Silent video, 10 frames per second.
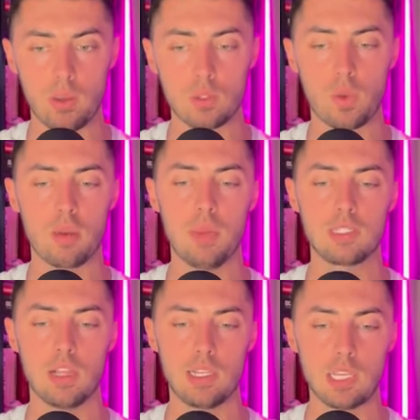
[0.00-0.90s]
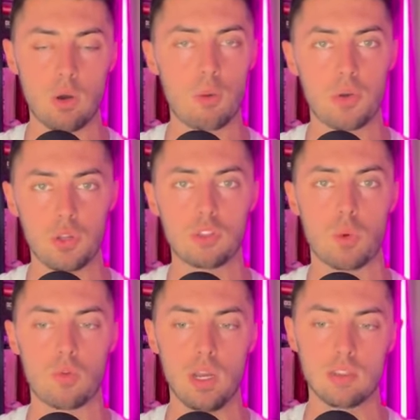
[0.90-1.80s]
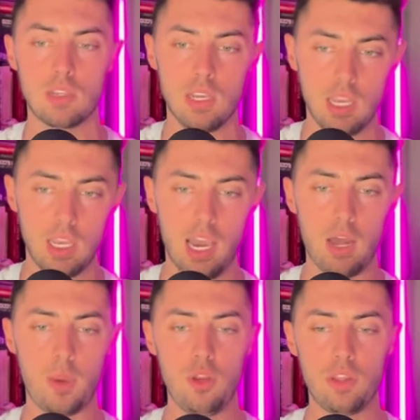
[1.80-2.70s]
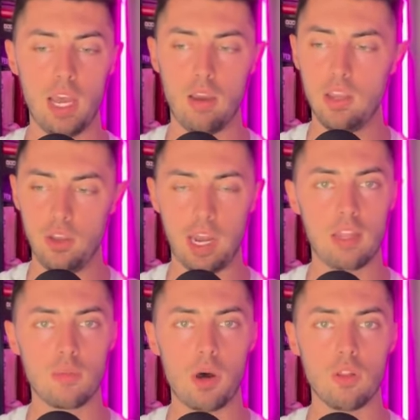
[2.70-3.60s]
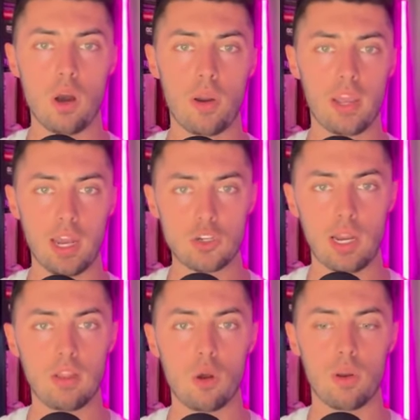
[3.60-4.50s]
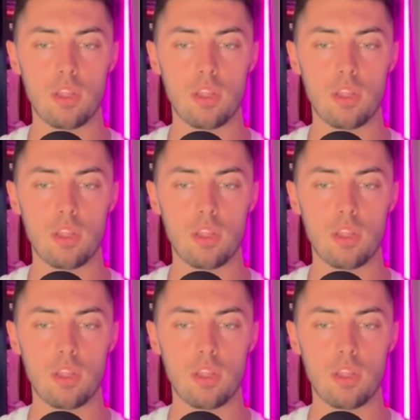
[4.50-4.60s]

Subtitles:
swing and miss less. I want to produce more runs. How do we do that? You got to hit the ball lower. You got to train lower in